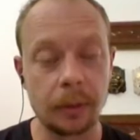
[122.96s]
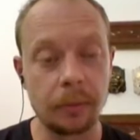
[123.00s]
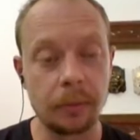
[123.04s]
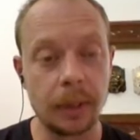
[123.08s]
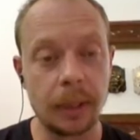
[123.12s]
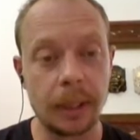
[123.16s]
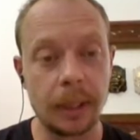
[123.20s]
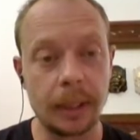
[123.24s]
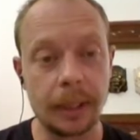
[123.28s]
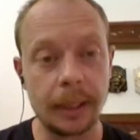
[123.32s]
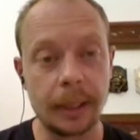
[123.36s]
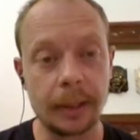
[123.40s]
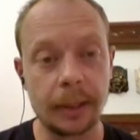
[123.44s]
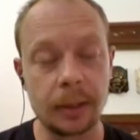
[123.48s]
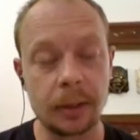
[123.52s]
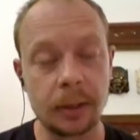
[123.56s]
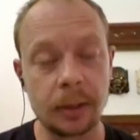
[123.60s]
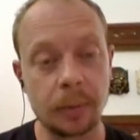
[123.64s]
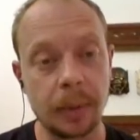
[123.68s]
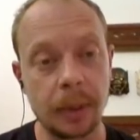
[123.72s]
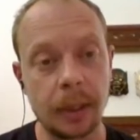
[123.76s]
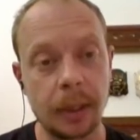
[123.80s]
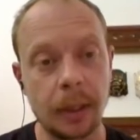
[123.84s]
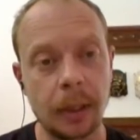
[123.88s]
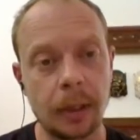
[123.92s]
that really needed
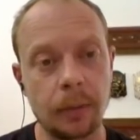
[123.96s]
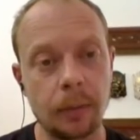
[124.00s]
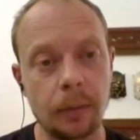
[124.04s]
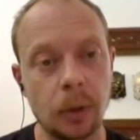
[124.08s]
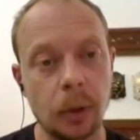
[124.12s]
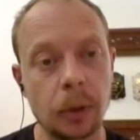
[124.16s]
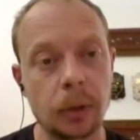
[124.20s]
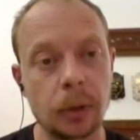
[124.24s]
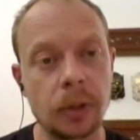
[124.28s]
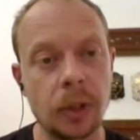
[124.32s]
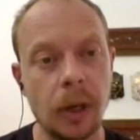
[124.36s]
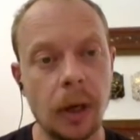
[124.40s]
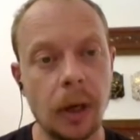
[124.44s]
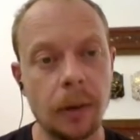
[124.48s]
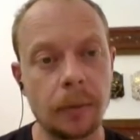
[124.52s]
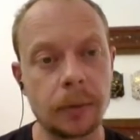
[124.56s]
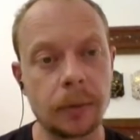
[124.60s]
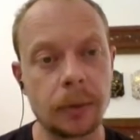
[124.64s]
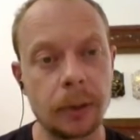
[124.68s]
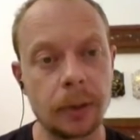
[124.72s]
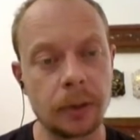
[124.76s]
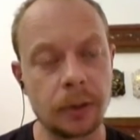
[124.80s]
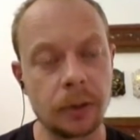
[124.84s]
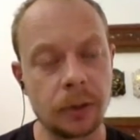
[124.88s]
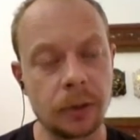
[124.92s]
to be kind of looked
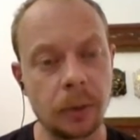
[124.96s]
after. The